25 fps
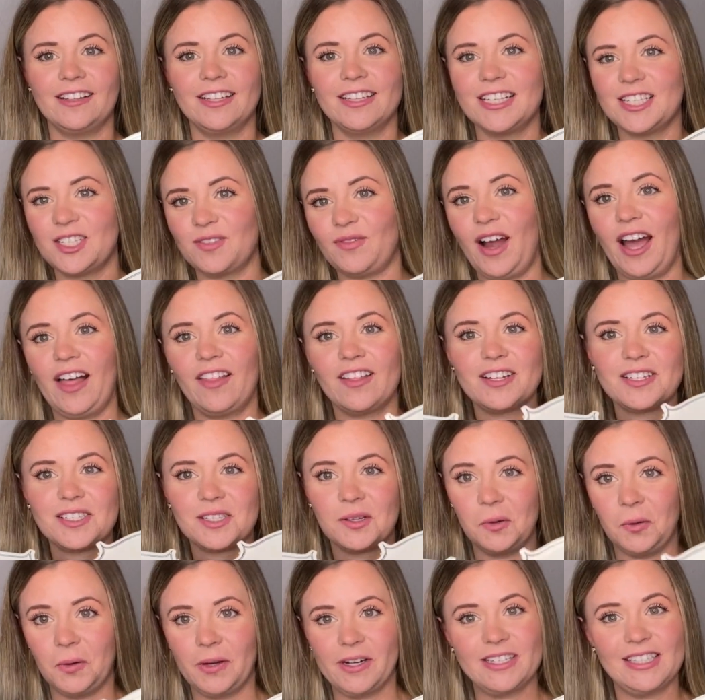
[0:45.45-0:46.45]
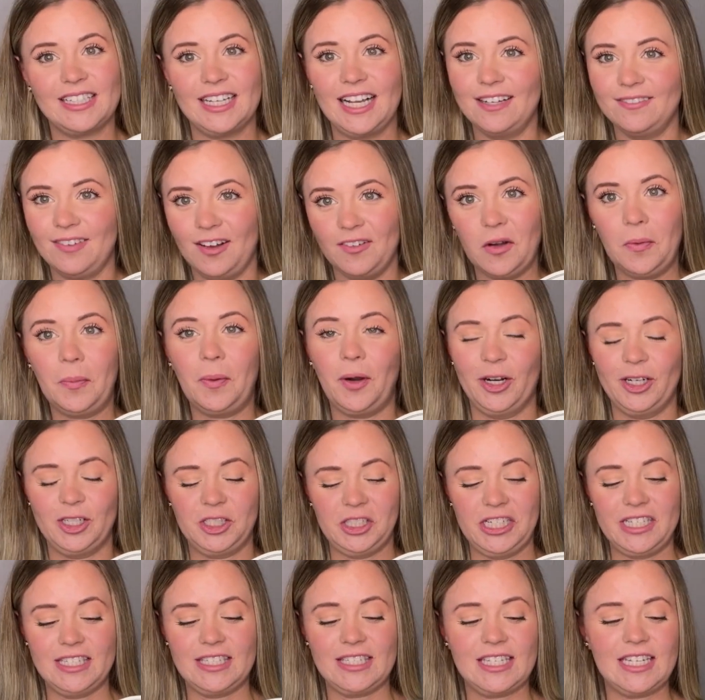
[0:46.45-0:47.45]
This violin is the worst thing I've ever
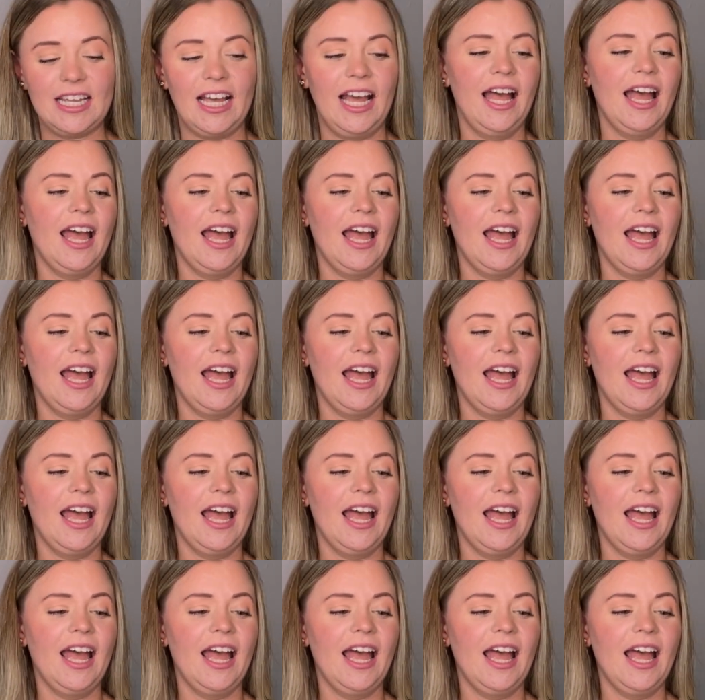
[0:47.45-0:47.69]
purchased.